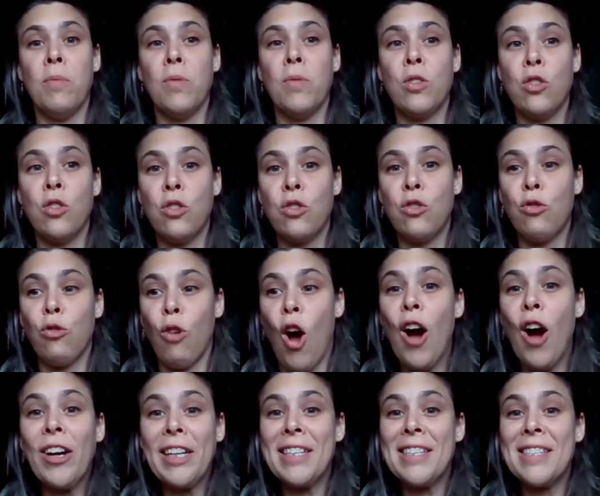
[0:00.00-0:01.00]

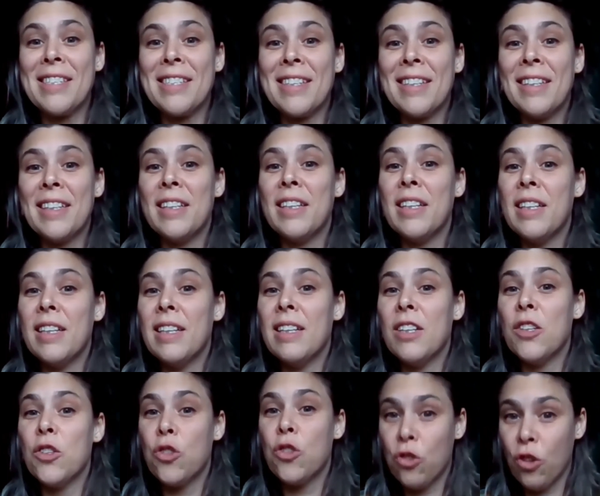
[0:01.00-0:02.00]
strongest
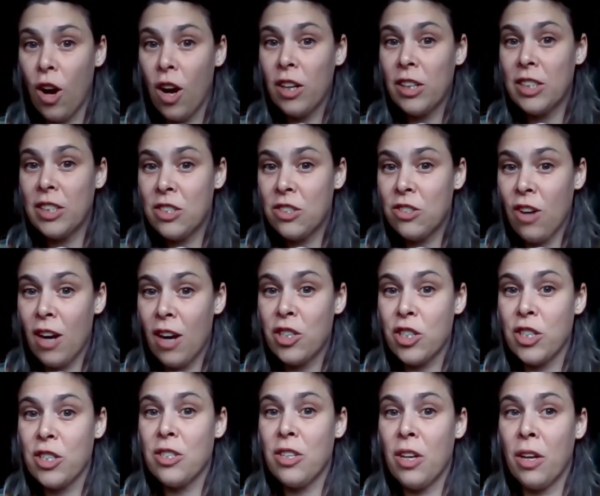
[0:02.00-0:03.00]

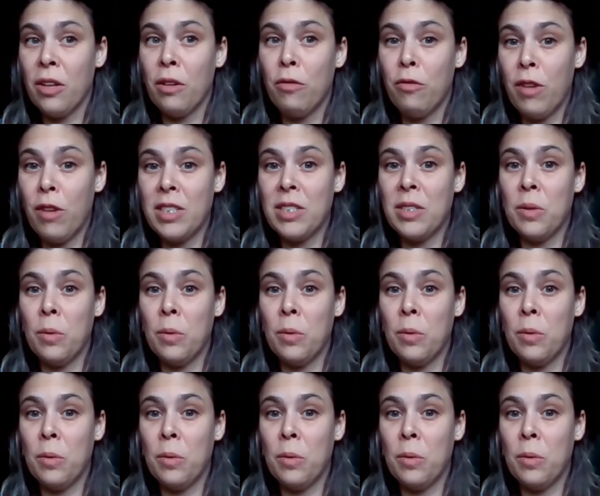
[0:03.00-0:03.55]
structures on the face of the